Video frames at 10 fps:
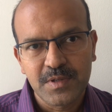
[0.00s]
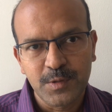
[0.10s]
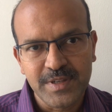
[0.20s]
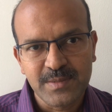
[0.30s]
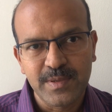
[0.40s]
to
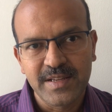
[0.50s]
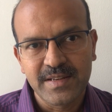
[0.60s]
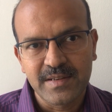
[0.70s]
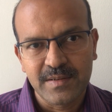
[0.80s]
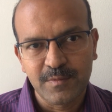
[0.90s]

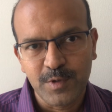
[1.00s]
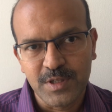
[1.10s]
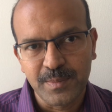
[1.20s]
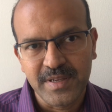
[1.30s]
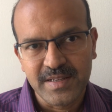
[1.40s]
explain for the
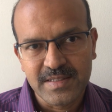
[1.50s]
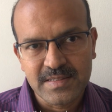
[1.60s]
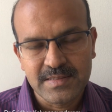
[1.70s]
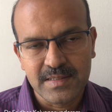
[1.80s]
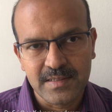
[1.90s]

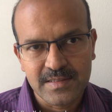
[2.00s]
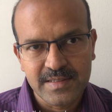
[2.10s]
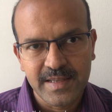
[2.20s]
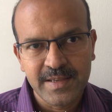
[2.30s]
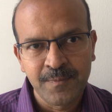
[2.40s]
parents'
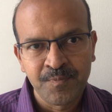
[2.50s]
sake.